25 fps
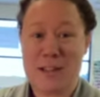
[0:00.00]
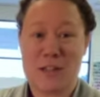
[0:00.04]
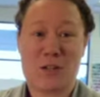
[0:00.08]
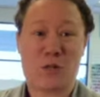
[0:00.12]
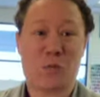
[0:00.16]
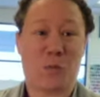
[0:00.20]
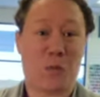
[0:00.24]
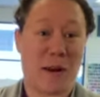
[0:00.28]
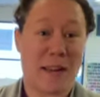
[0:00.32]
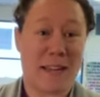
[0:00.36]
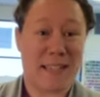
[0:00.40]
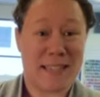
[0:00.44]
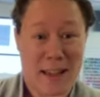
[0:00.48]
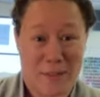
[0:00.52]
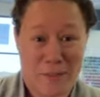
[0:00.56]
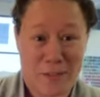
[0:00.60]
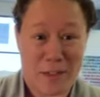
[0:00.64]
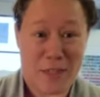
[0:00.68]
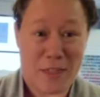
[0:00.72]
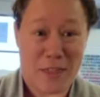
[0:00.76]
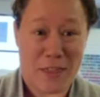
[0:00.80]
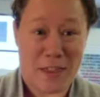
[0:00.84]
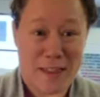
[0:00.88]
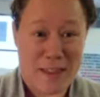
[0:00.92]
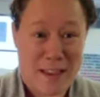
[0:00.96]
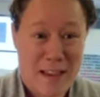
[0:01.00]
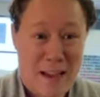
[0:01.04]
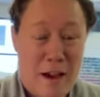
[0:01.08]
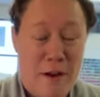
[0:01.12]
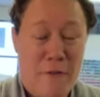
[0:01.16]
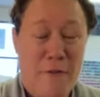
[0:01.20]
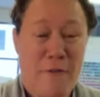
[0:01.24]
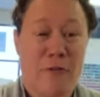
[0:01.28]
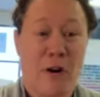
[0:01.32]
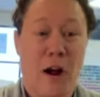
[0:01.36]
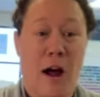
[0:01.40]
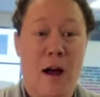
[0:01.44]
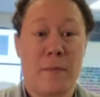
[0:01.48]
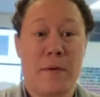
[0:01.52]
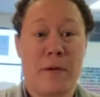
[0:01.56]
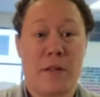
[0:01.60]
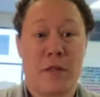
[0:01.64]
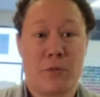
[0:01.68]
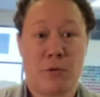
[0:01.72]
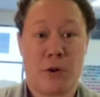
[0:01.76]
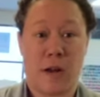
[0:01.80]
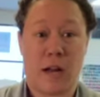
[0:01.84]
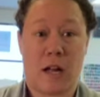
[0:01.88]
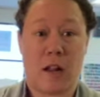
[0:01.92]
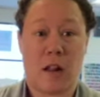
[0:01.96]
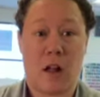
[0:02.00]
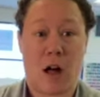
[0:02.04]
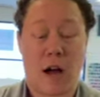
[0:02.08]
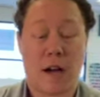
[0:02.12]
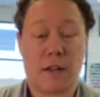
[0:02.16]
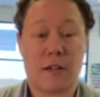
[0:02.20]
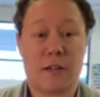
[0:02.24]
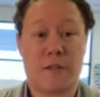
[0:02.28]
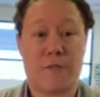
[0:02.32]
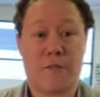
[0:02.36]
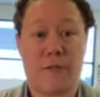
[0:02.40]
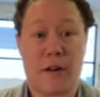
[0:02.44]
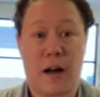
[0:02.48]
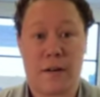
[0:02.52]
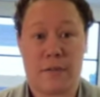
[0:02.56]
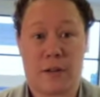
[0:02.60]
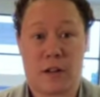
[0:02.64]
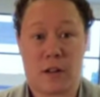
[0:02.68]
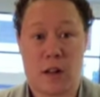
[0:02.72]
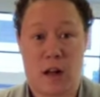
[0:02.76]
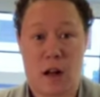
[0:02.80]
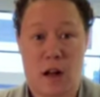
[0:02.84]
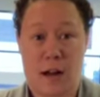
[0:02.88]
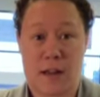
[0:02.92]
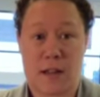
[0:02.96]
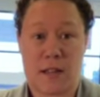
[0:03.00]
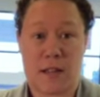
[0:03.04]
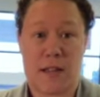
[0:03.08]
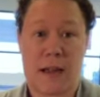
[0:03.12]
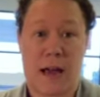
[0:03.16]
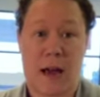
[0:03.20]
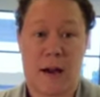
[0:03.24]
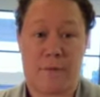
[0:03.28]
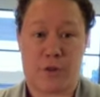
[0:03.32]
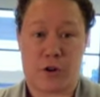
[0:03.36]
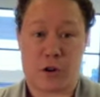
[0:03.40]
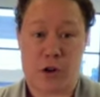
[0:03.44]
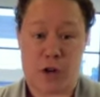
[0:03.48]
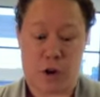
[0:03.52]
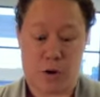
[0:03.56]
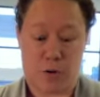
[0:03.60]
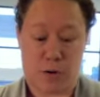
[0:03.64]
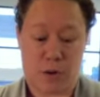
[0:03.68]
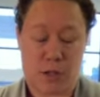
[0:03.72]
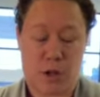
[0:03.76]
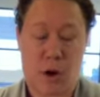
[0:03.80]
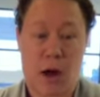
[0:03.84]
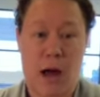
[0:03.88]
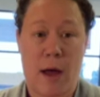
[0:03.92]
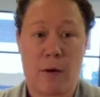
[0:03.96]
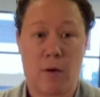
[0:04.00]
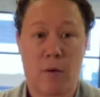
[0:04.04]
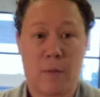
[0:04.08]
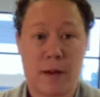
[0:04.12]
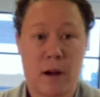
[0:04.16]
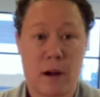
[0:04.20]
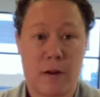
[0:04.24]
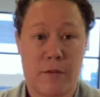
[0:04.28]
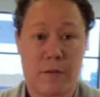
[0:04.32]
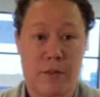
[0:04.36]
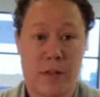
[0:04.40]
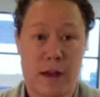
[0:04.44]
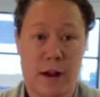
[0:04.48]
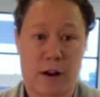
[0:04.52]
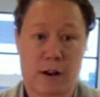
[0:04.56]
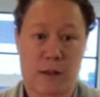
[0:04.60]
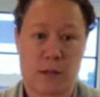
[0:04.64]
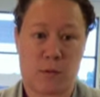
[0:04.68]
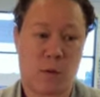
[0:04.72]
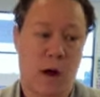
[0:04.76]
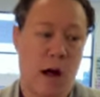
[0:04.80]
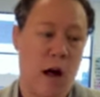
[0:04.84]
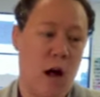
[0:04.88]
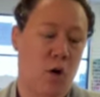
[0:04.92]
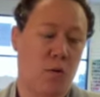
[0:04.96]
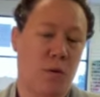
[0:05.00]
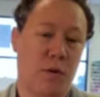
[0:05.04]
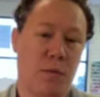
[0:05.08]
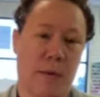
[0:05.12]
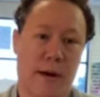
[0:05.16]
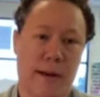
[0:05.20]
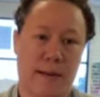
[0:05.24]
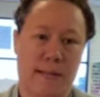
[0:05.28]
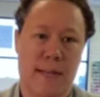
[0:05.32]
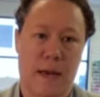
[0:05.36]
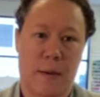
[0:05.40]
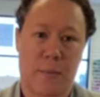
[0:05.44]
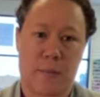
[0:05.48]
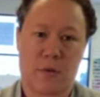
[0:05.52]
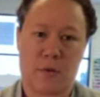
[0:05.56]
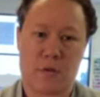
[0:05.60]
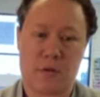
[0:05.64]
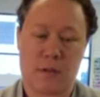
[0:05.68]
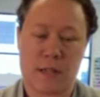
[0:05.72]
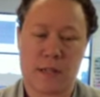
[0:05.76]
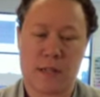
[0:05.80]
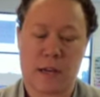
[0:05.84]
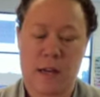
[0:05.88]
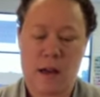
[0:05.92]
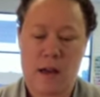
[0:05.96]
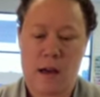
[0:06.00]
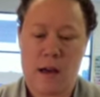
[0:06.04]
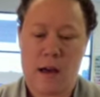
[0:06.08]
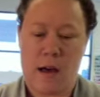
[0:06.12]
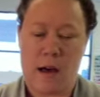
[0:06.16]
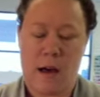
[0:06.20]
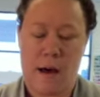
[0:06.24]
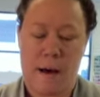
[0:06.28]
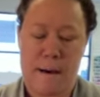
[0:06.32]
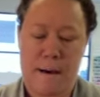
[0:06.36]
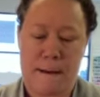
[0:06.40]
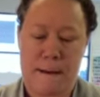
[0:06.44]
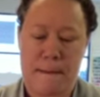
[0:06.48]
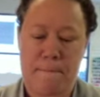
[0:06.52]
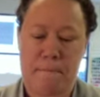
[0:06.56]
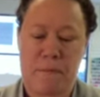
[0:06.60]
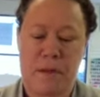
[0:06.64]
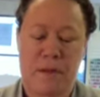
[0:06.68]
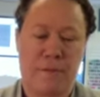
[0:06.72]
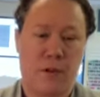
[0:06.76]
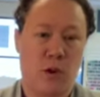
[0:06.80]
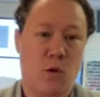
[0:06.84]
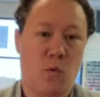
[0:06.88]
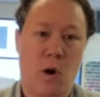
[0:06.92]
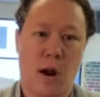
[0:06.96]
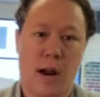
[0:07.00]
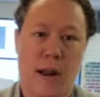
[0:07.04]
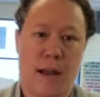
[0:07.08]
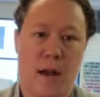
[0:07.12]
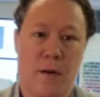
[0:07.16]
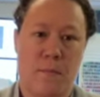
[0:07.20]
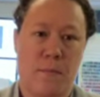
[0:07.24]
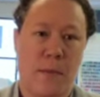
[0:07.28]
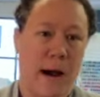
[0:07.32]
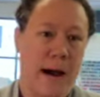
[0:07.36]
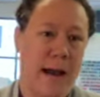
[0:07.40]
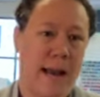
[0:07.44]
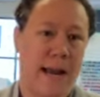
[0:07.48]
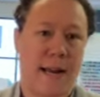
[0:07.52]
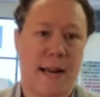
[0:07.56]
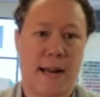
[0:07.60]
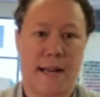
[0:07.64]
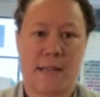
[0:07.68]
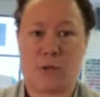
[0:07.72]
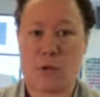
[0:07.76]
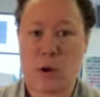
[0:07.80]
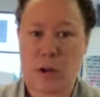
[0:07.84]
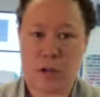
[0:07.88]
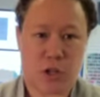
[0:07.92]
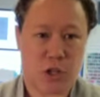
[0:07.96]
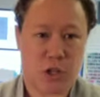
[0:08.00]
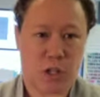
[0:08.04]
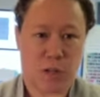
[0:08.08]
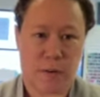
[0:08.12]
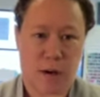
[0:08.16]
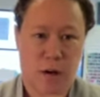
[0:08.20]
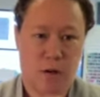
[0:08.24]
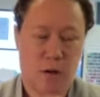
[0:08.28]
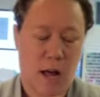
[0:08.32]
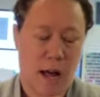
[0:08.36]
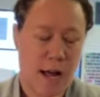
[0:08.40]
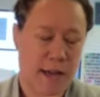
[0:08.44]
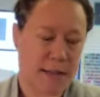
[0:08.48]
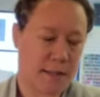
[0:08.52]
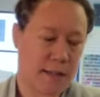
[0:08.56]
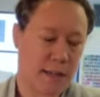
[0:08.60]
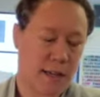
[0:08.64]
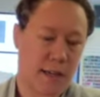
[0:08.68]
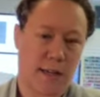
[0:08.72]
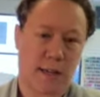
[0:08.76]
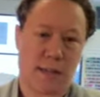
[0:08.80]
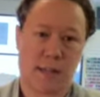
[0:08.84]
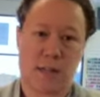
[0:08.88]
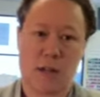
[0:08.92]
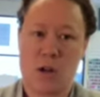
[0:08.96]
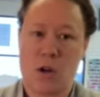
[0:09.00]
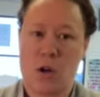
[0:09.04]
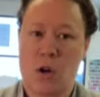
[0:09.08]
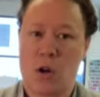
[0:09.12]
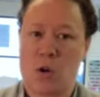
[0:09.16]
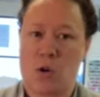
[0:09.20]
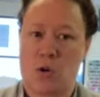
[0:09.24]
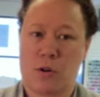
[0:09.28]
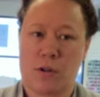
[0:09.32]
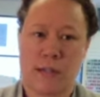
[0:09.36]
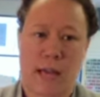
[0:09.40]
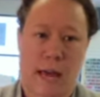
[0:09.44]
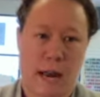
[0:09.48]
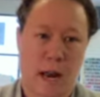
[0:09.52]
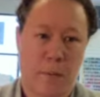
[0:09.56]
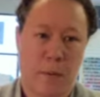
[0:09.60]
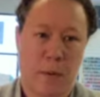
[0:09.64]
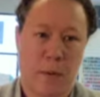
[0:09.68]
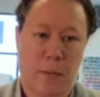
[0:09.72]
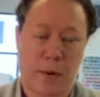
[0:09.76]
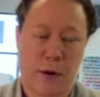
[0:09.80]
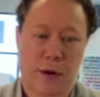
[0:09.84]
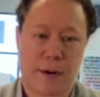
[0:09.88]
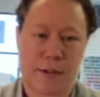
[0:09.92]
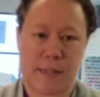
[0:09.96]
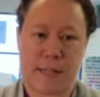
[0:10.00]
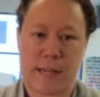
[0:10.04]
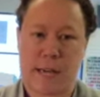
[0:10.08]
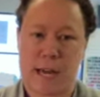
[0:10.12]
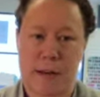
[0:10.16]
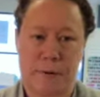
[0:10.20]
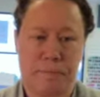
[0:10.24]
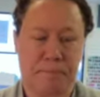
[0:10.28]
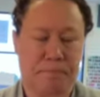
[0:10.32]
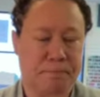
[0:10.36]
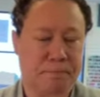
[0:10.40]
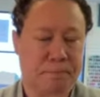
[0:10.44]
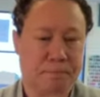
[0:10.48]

27th from 3 o'clock to 5 o'clock in the afternoon. So I will be over there as well with my samples. If you want to come by and ask questions about classes or sign up in person,